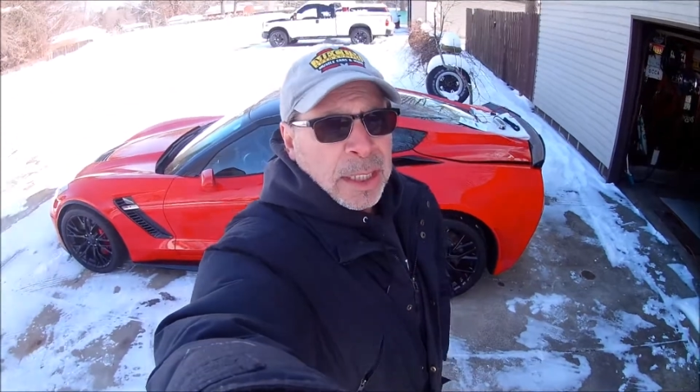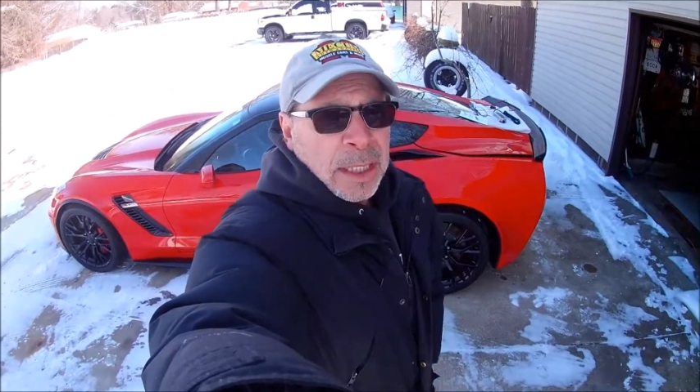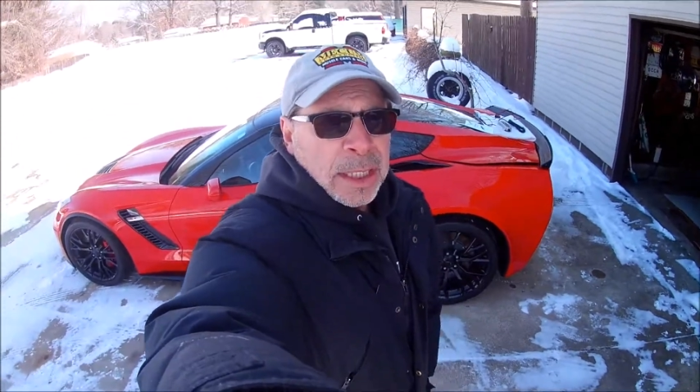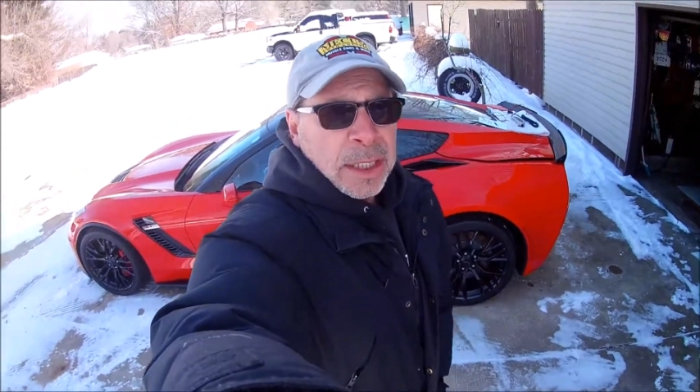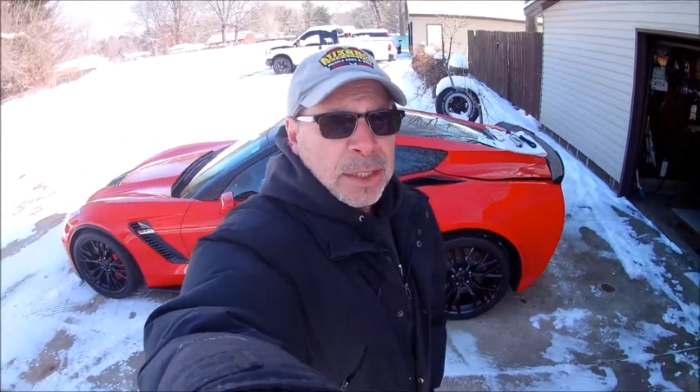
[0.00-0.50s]

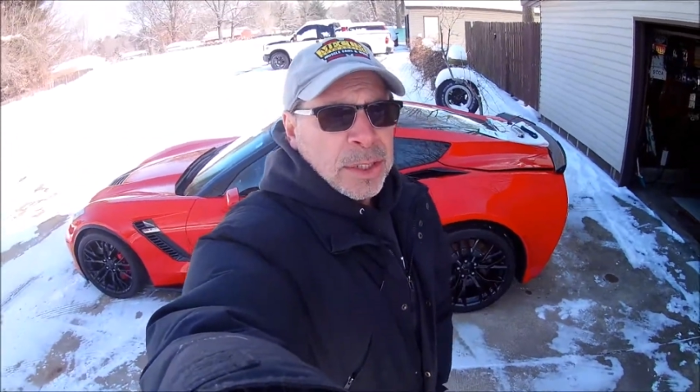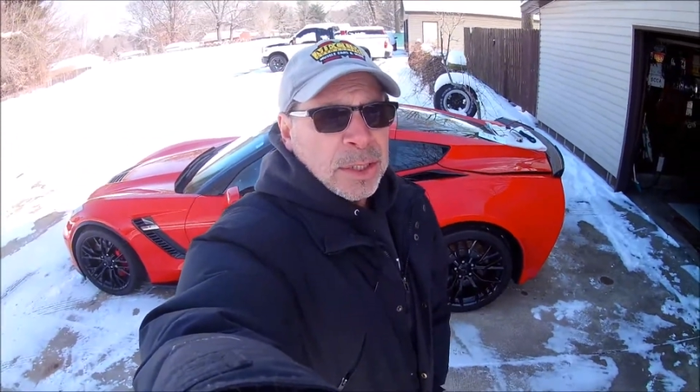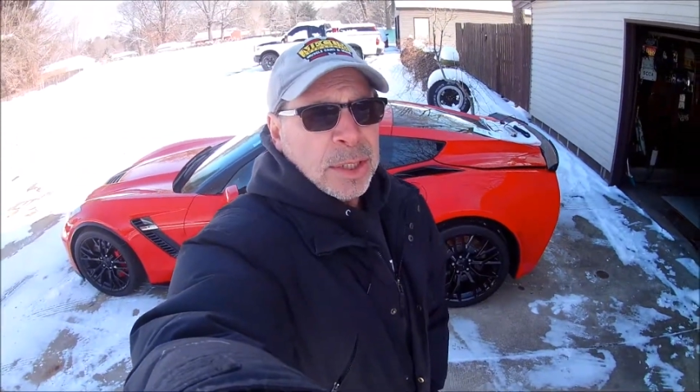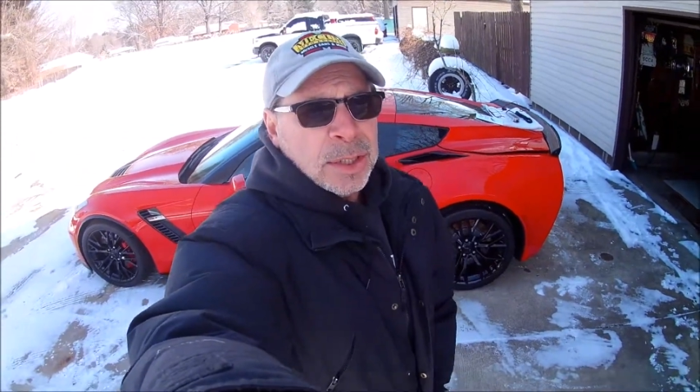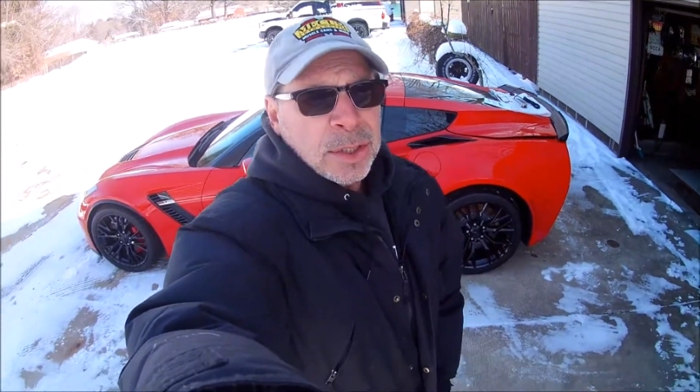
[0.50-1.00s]
is
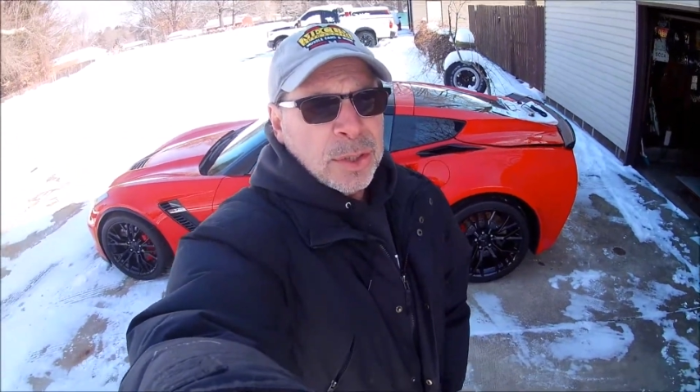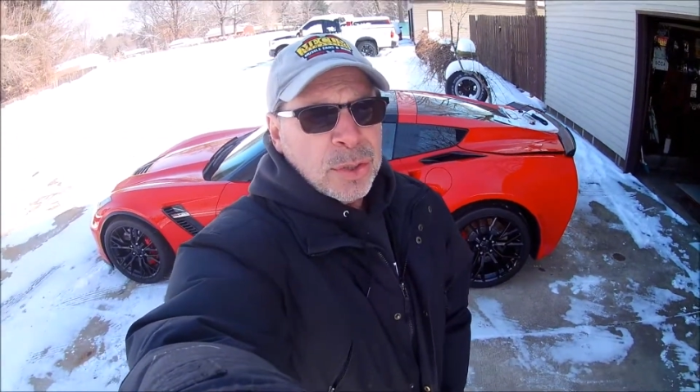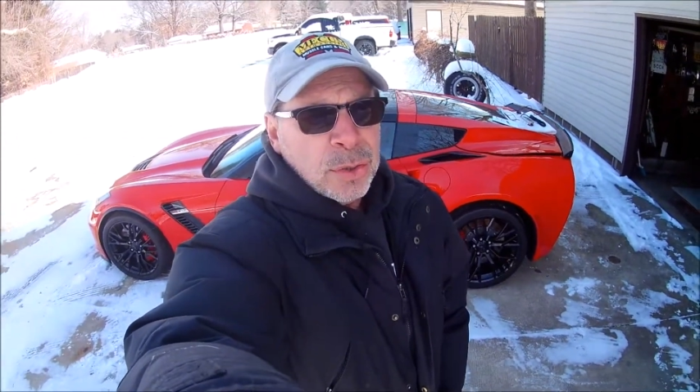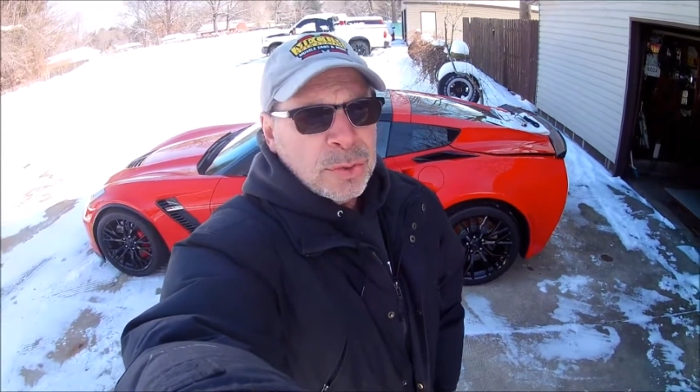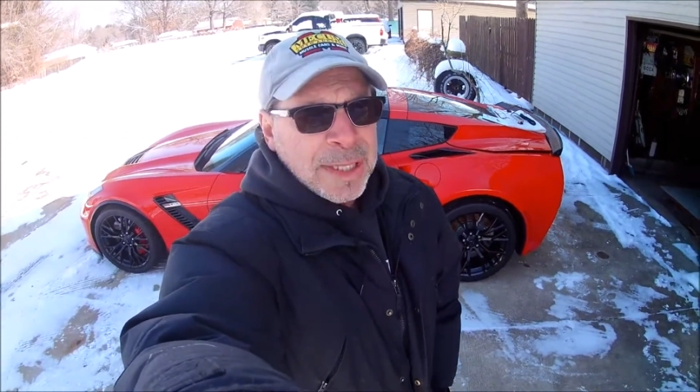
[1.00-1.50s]

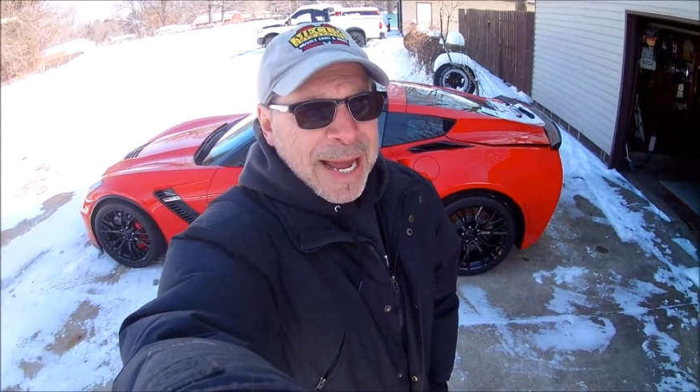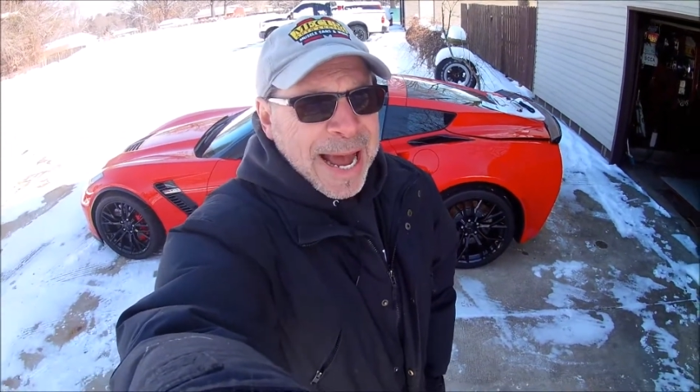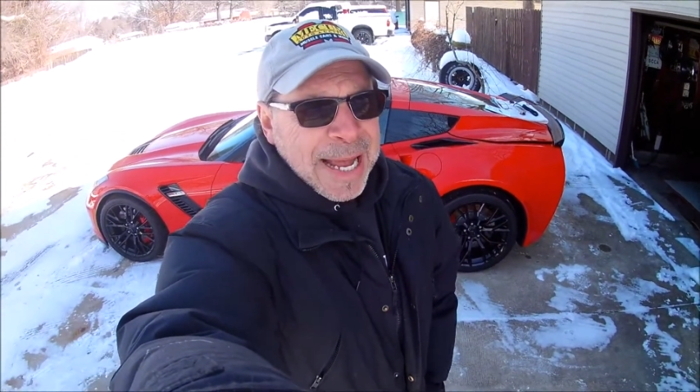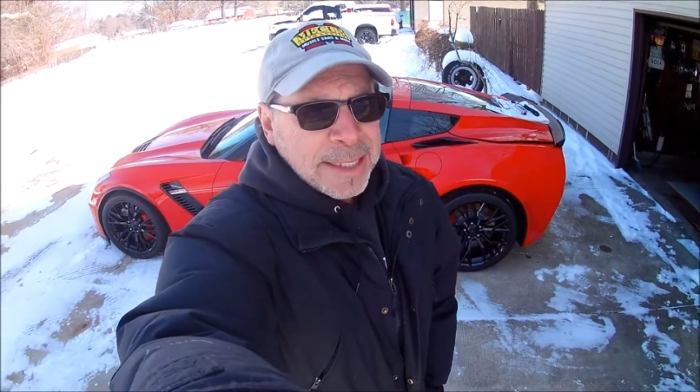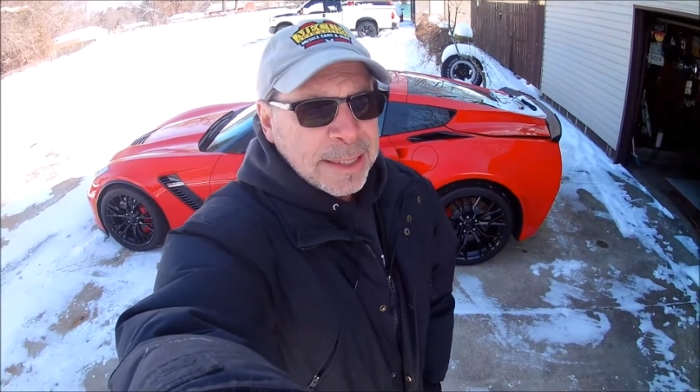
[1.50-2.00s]
to
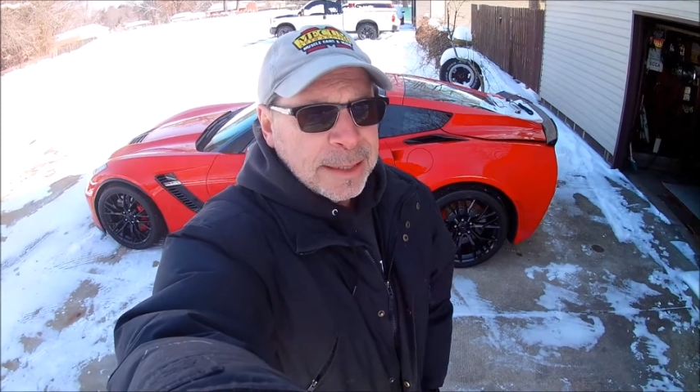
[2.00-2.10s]
not